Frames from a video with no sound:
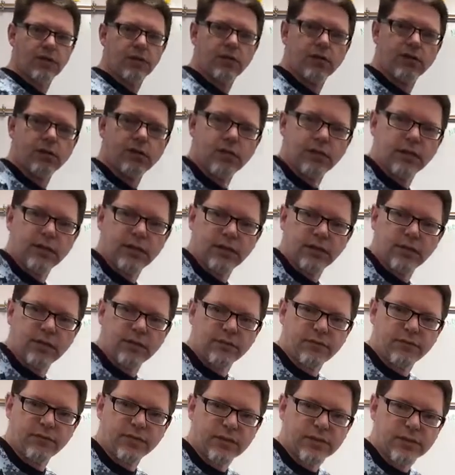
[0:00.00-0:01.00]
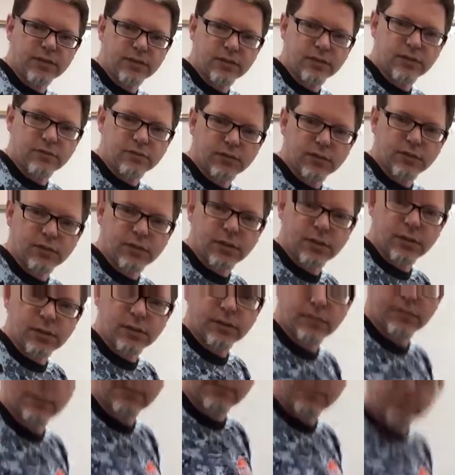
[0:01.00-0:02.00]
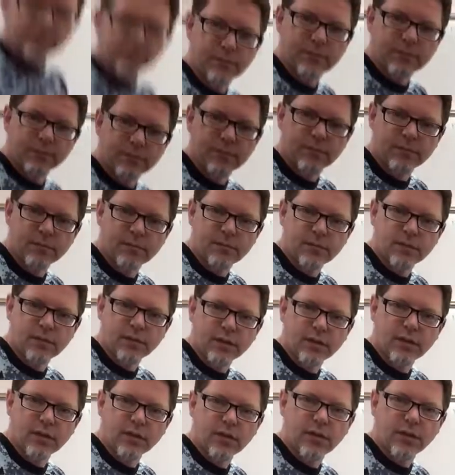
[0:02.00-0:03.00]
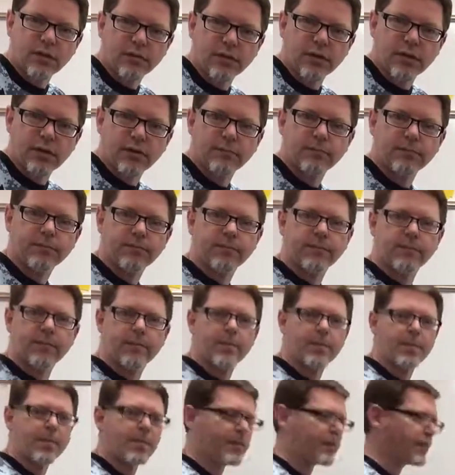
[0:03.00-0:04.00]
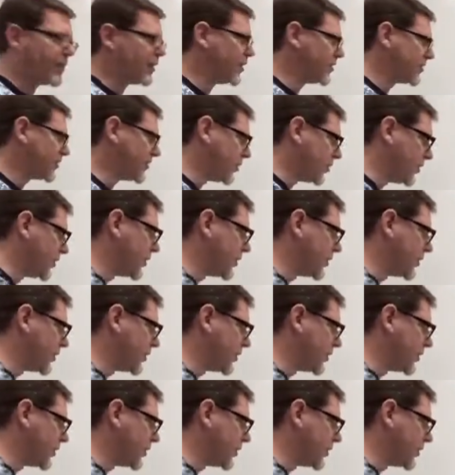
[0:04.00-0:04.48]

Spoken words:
Oh, I need to fix this real quick. There we go. So